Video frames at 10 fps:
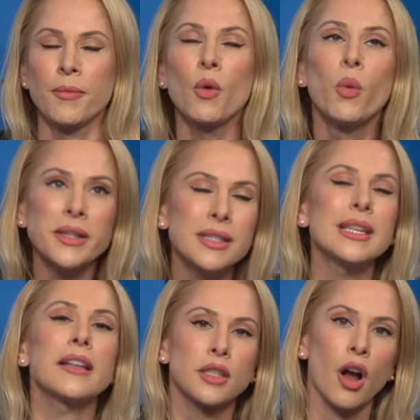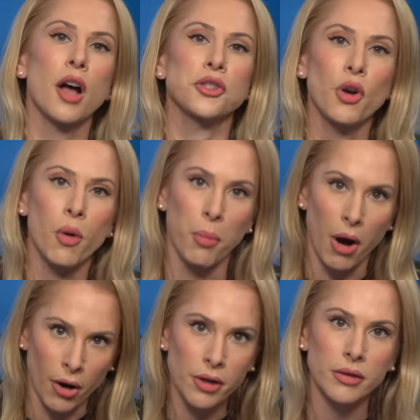what sets Costco
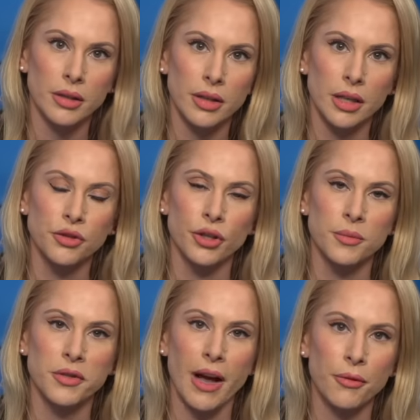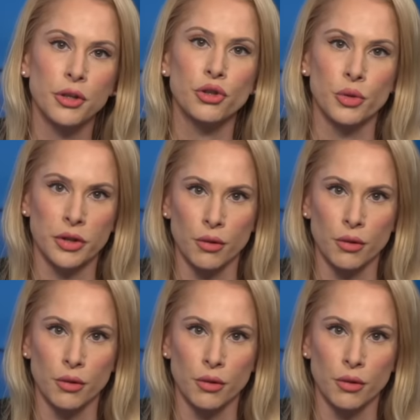apart in terms of how they treat their